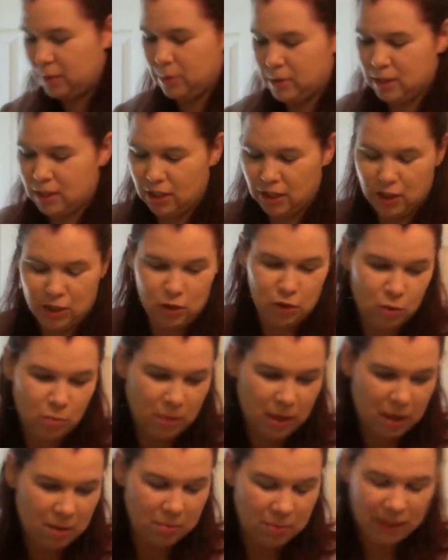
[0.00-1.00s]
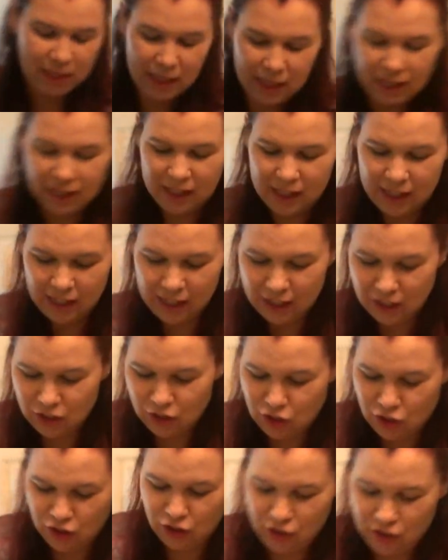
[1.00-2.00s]
I was gonna do my peach.
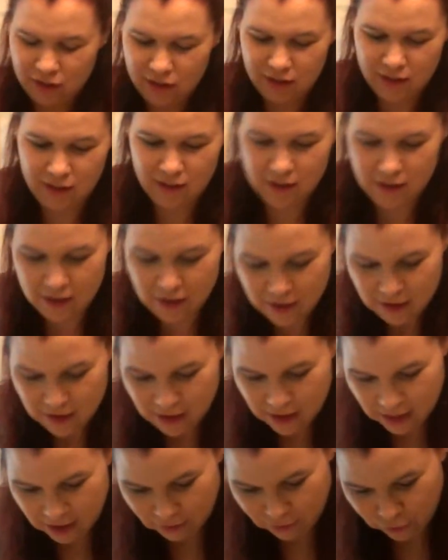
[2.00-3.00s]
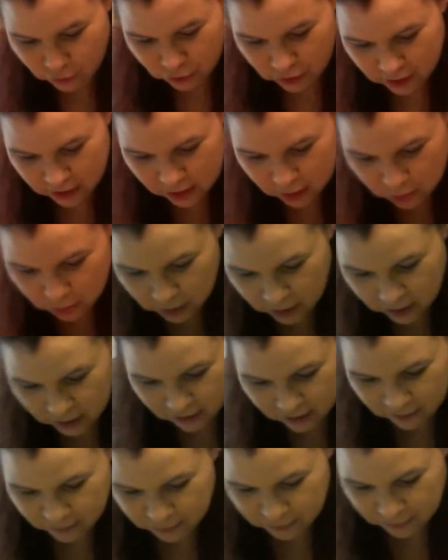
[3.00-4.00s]
peach. So this one
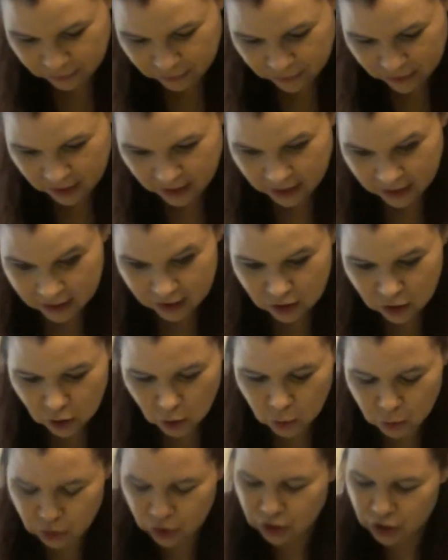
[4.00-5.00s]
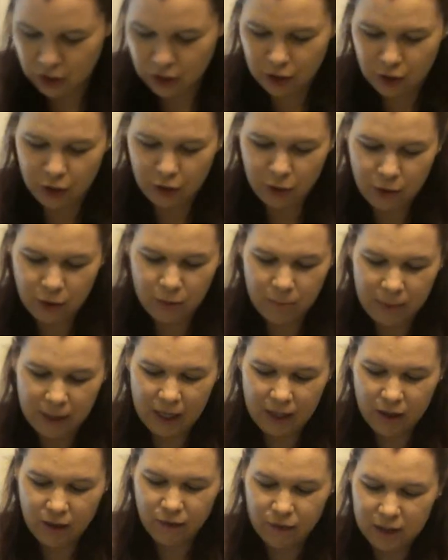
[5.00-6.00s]
is so sheer, but
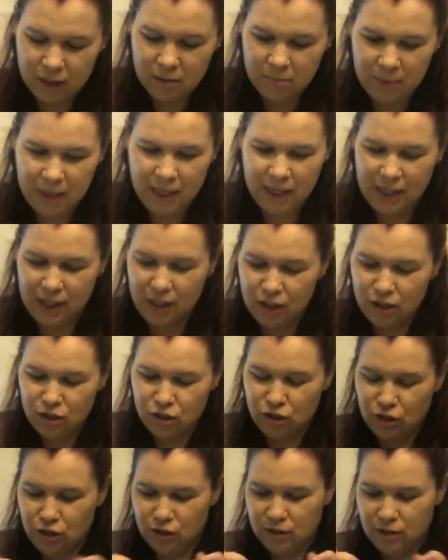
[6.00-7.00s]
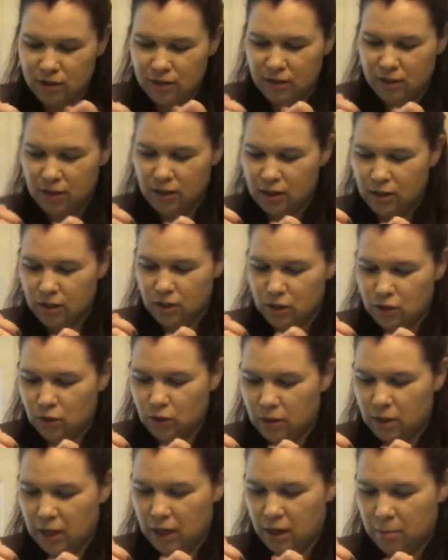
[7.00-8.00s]
I love this peach.
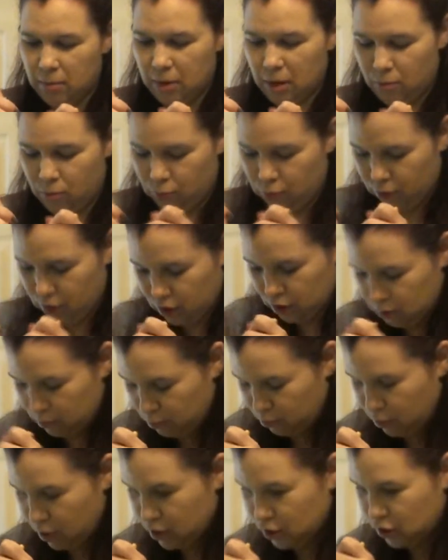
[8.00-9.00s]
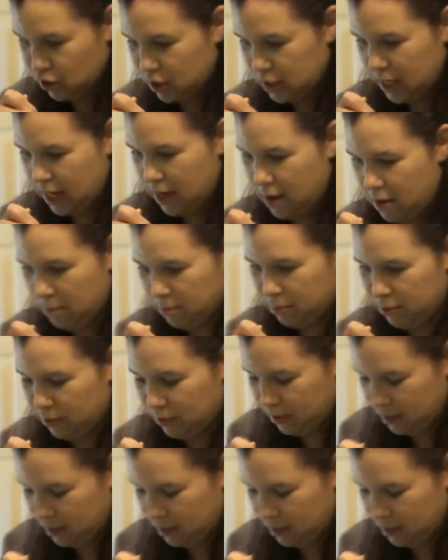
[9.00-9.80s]
So I get my brush brush damp